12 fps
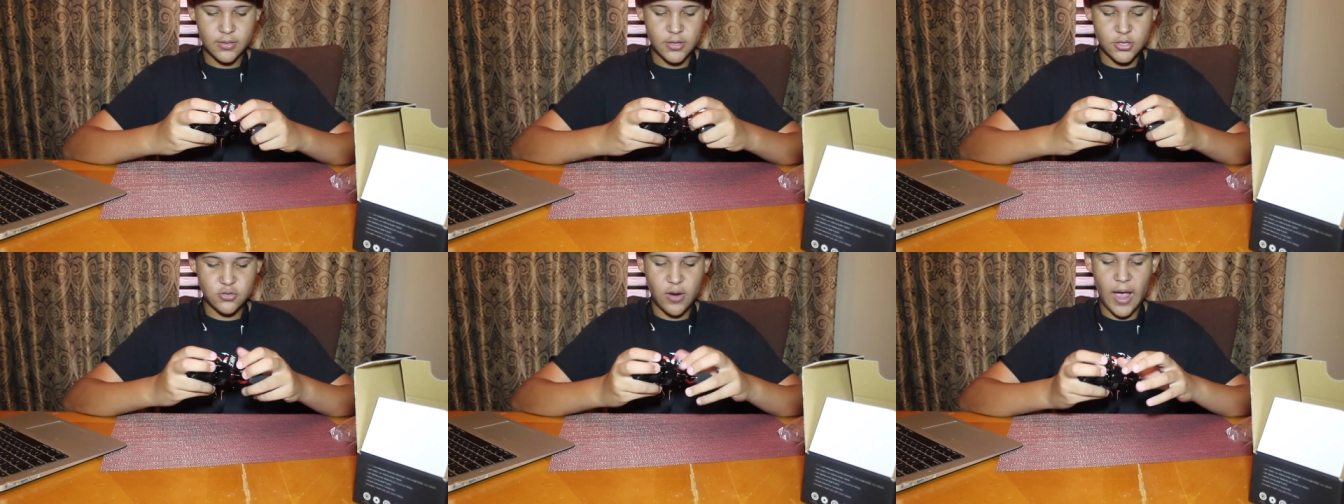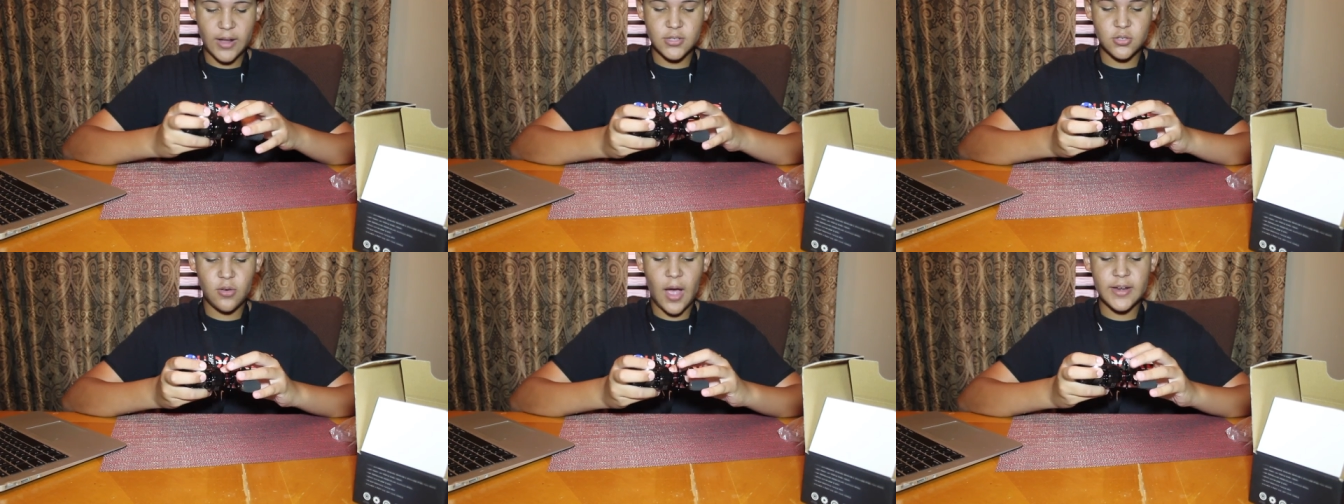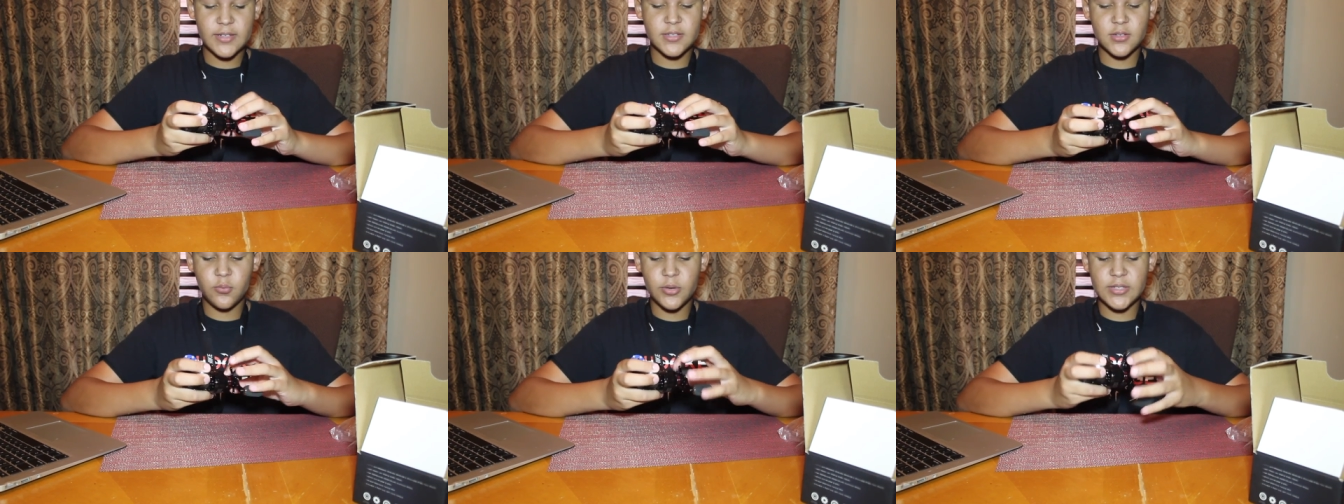The drag too. I
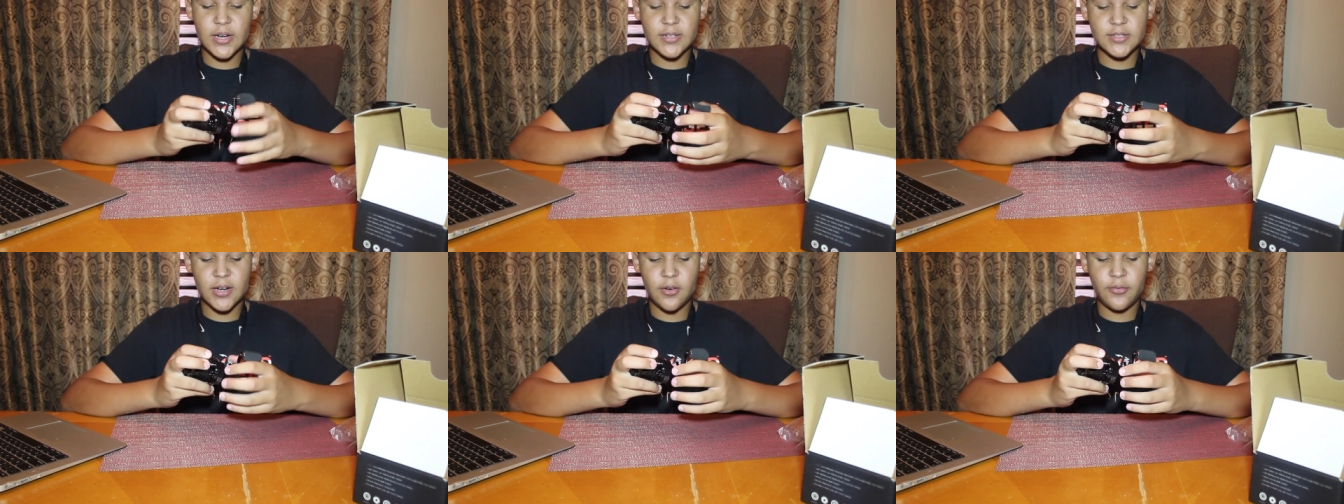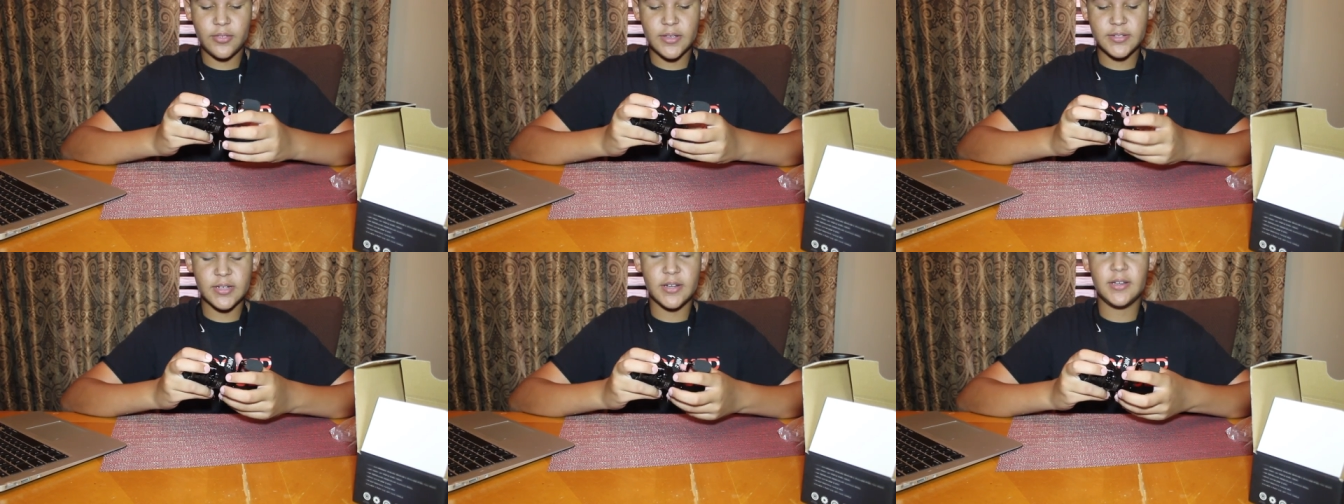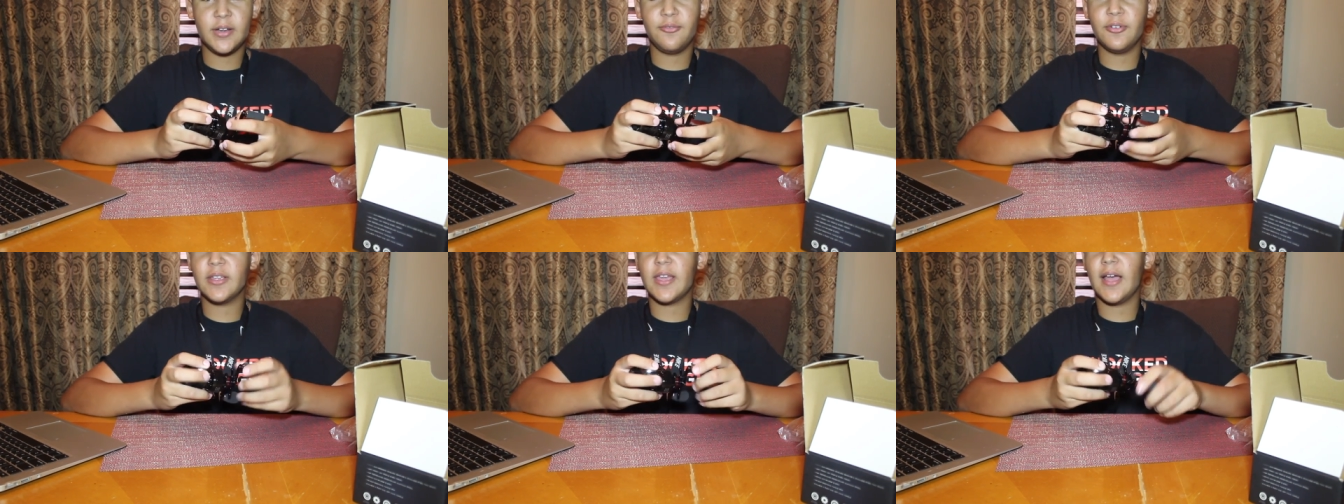just the reason I decided over this in a
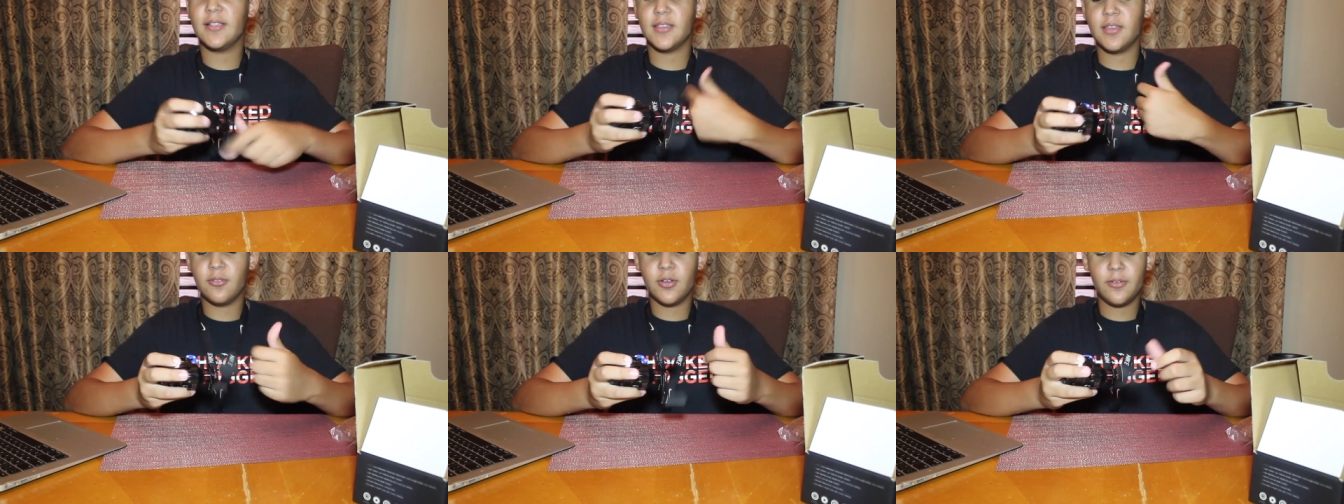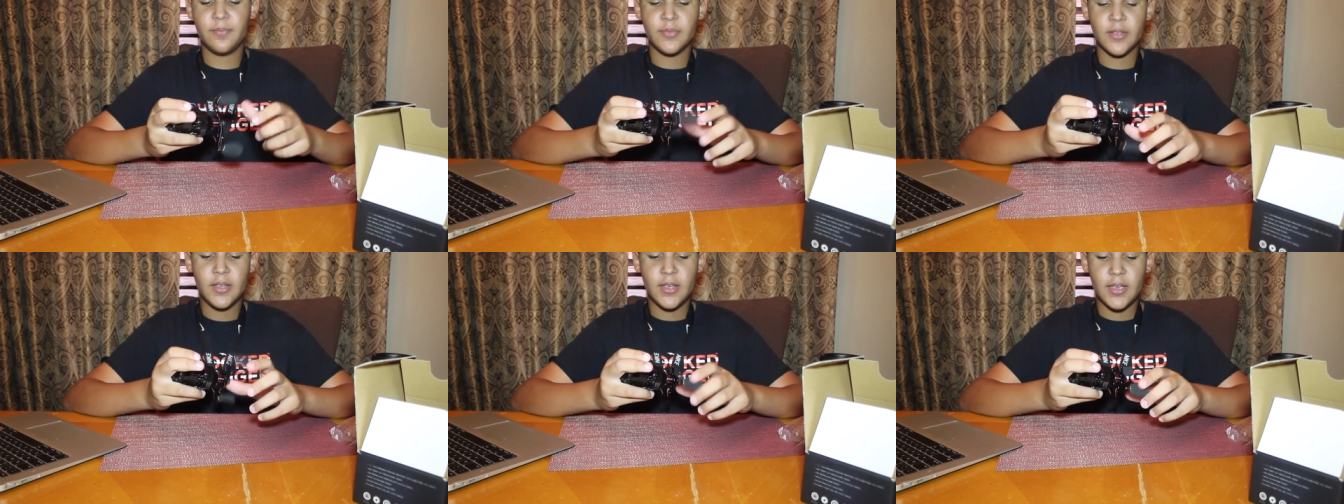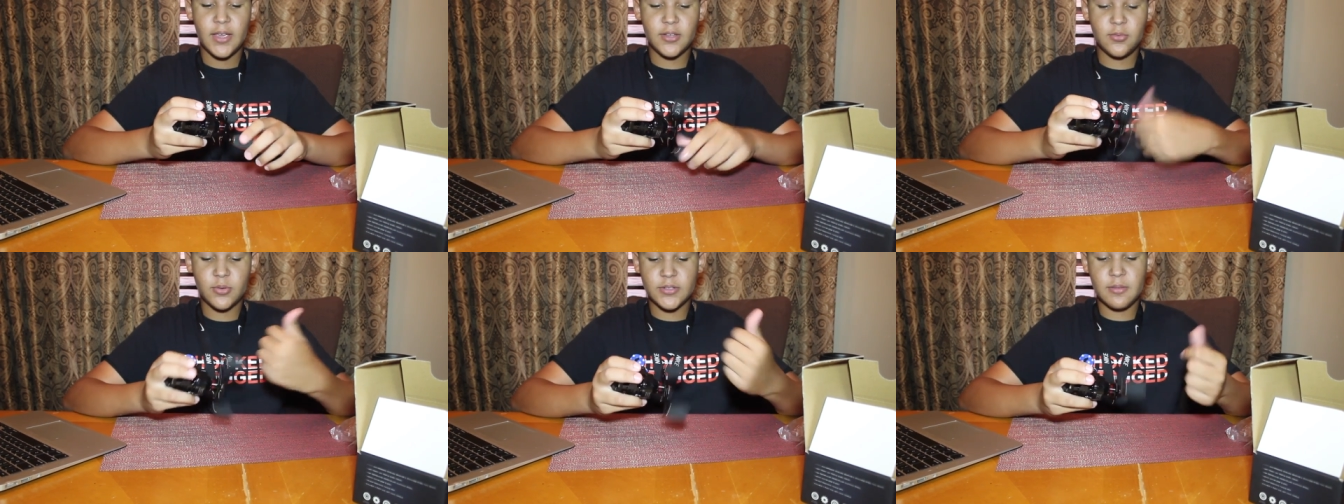different KastKing reel
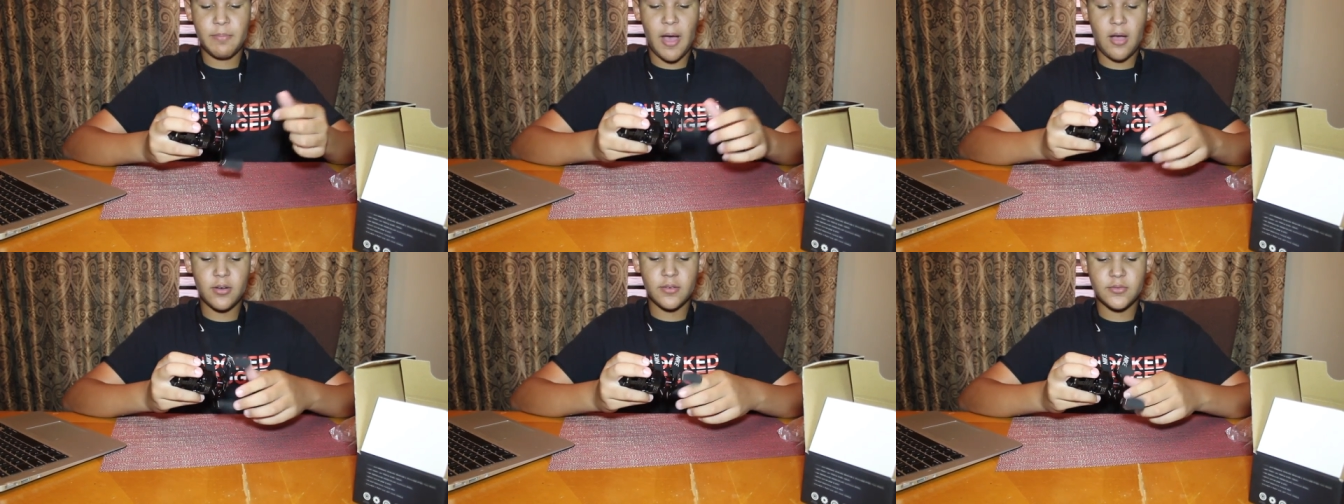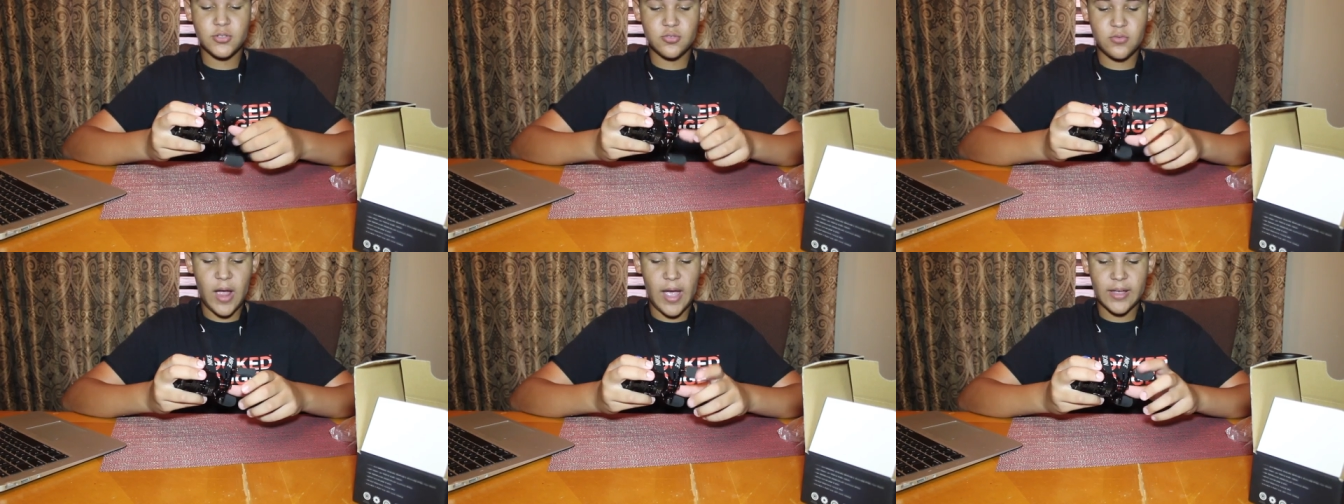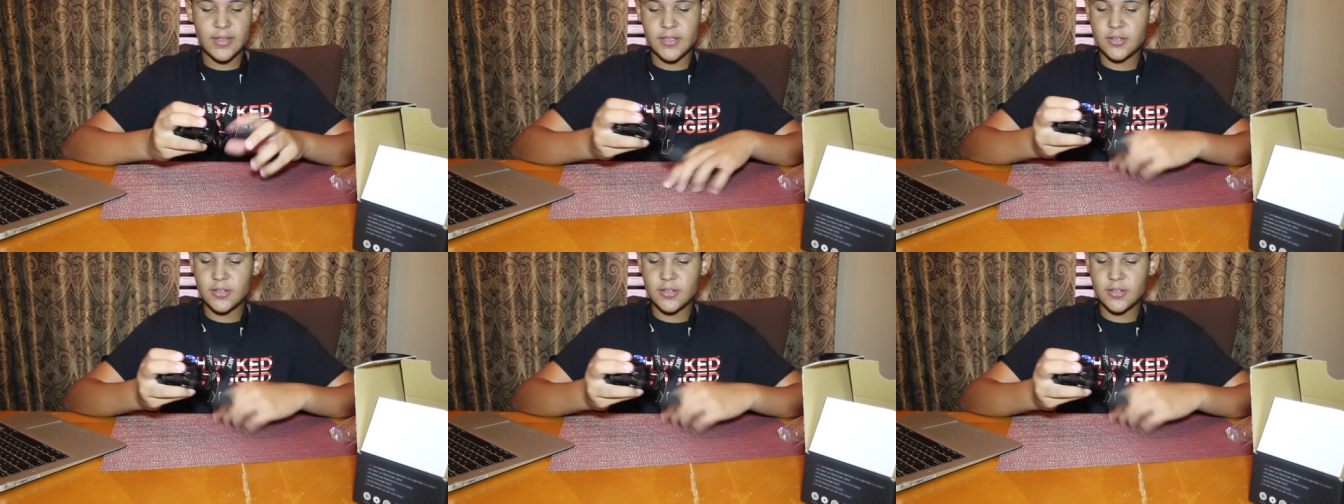is was the pound of drag.